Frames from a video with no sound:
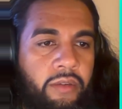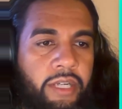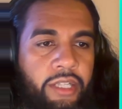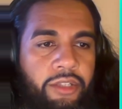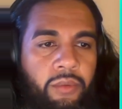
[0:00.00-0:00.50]

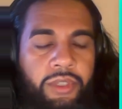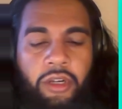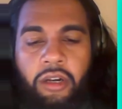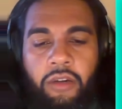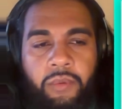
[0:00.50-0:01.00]
right? So we
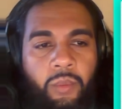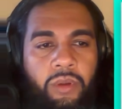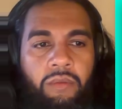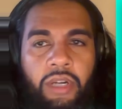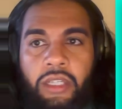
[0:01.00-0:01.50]
start off with
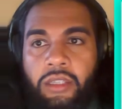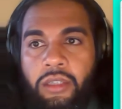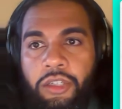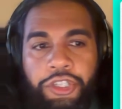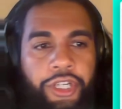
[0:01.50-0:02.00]
what
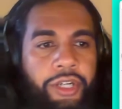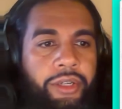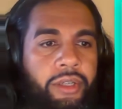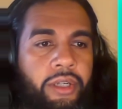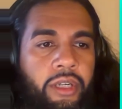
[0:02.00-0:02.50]
Ras
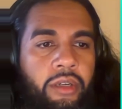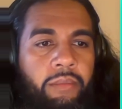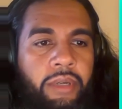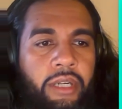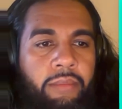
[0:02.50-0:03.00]
shared,
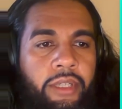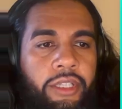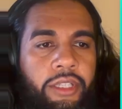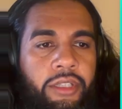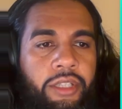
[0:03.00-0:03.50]
but I'm going
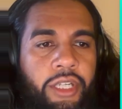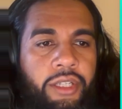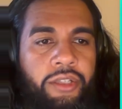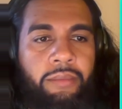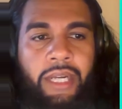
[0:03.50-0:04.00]
to just
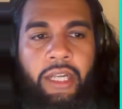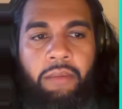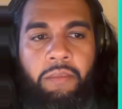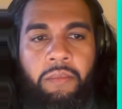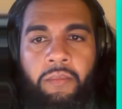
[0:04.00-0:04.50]
change this to my
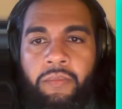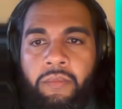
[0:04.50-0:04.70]
name.